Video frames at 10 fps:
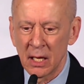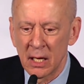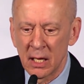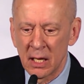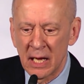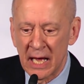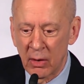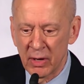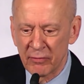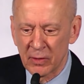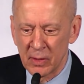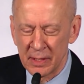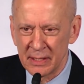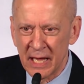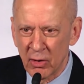
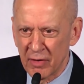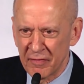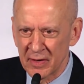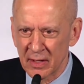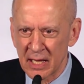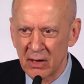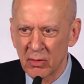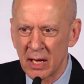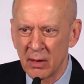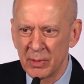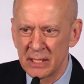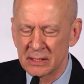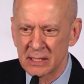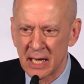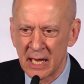However, they often allow
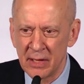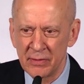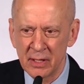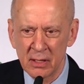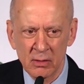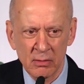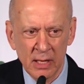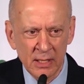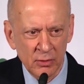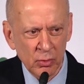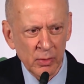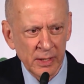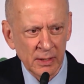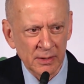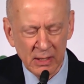comments on their
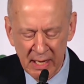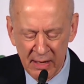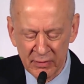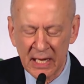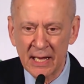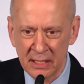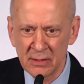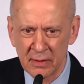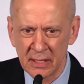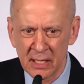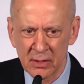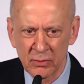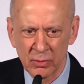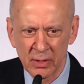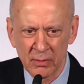editorial. Now, I haven't gotten into the
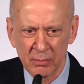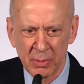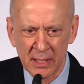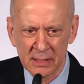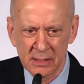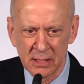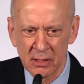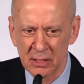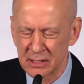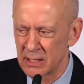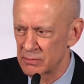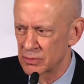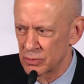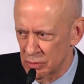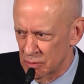editorial policy here because I
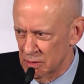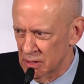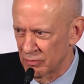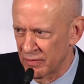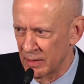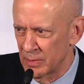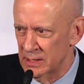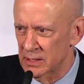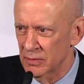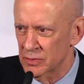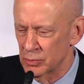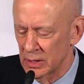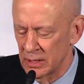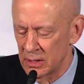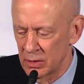was confined myself
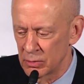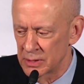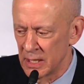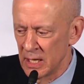strictly to news.